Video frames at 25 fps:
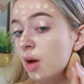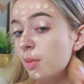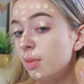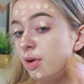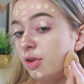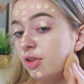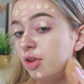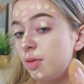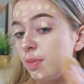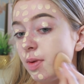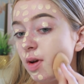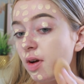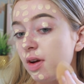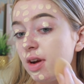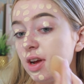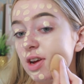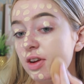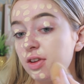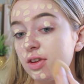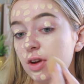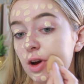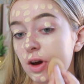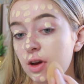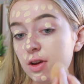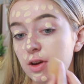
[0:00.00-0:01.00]
but to be
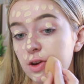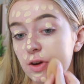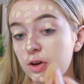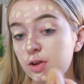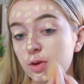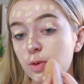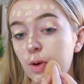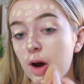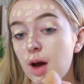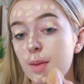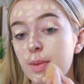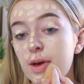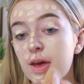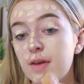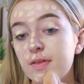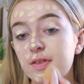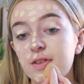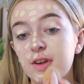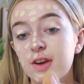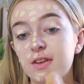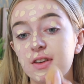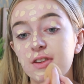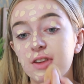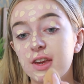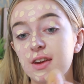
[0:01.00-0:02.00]
honest, I use quite a bit of
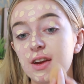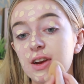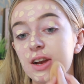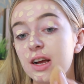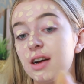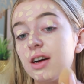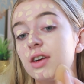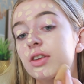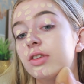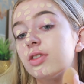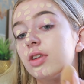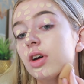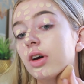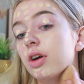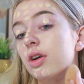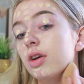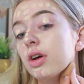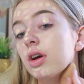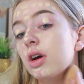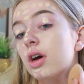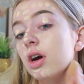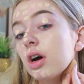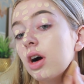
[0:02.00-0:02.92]
concealer, so